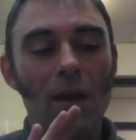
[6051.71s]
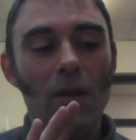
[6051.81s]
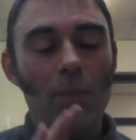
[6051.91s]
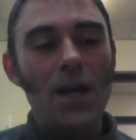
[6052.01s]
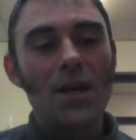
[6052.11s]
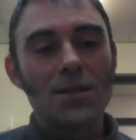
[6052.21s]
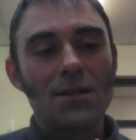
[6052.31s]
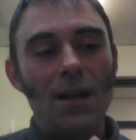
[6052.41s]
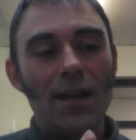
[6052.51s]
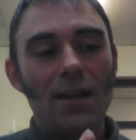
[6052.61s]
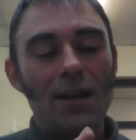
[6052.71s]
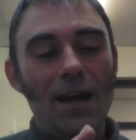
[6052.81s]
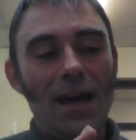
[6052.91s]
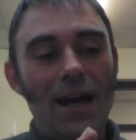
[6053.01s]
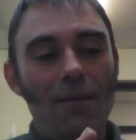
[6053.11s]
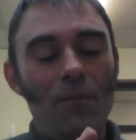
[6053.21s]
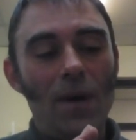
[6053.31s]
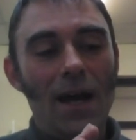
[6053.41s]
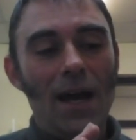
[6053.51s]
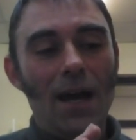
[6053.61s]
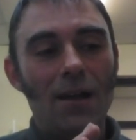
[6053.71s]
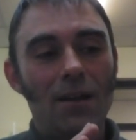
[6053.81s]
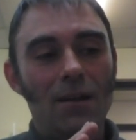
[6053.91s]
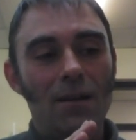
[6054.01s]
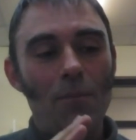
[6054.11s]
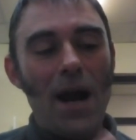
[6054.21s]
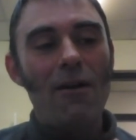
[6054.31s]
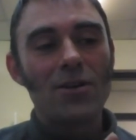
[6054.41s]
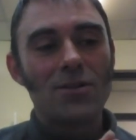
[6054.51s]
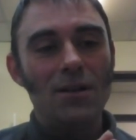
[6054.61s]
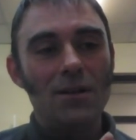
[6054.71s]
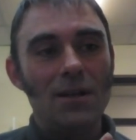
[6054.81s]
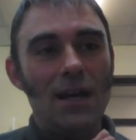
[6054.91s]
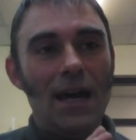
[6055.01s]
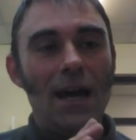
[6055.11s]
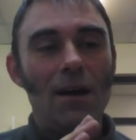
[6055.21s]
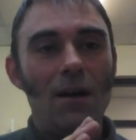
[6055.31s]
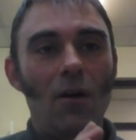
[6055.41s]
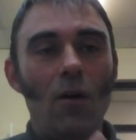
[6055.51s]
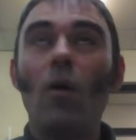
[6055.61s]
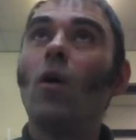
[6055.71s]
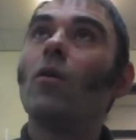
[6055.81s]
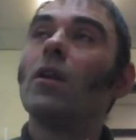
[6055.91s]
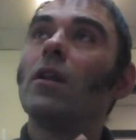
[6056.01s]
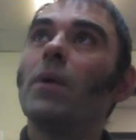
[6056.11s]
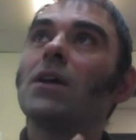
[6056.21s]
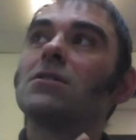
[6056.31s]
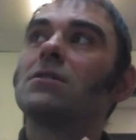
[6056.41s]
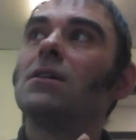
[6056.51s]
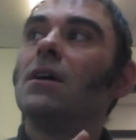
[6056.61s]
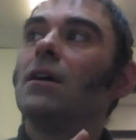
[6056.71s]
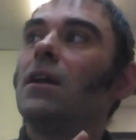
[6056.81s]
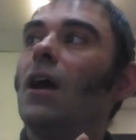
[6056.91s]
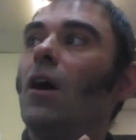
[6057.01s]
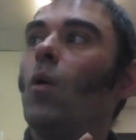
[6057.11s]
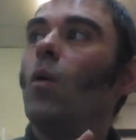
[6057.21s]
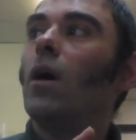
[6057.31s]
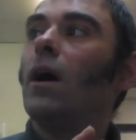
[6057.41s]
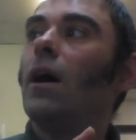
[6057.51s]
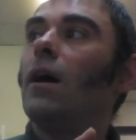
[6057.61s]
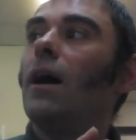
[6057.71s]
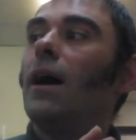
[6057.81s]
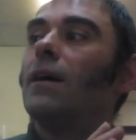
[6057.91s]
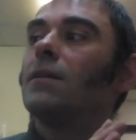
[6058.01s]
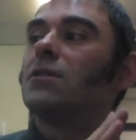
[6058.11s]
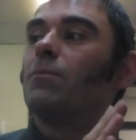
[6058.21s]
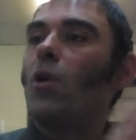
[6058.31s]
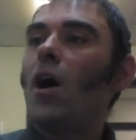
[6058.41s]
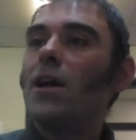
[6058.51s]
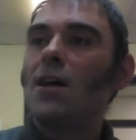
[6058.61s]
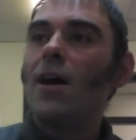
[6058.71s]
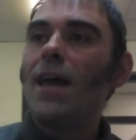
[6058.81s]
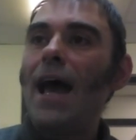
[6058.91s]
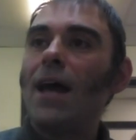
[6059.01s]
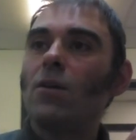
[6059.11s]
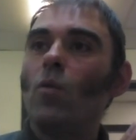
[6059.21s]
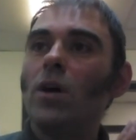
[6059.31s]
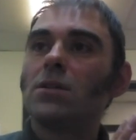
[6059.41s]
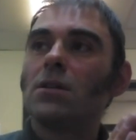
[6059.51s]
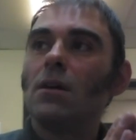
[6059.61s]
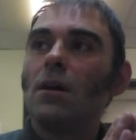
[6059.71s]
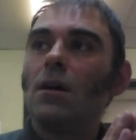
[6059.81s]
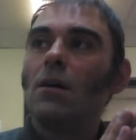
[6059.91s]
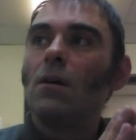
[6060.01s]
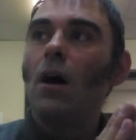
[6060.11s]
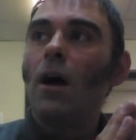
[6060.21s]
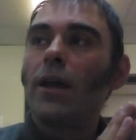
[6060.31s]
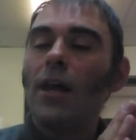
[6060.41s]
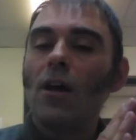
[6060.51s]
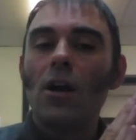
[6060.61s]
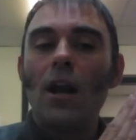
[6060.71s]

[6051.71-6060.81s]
the biggest like um, uh, comparison uh, or, or, the biggest you know uh, surprise I had was getting on